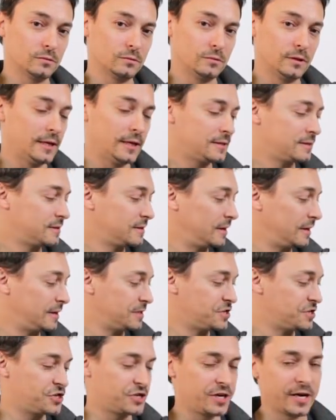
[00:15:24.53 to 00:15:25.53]
let's
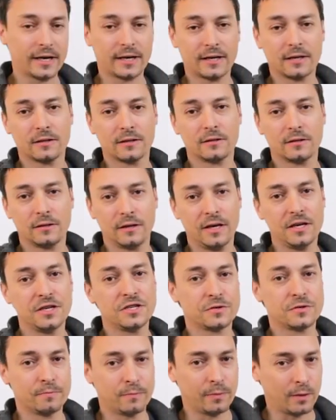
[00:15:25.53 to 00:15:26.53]
check
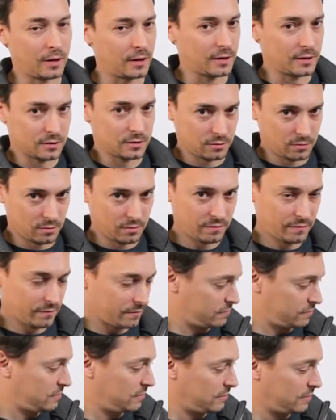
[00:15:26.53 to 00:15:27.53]
each part of
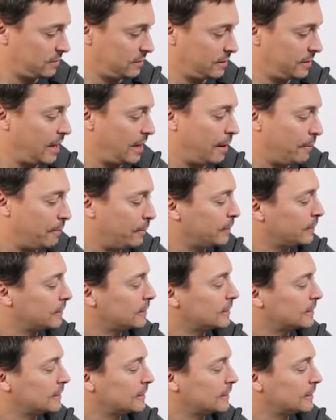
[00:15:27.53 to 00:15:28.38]
the app.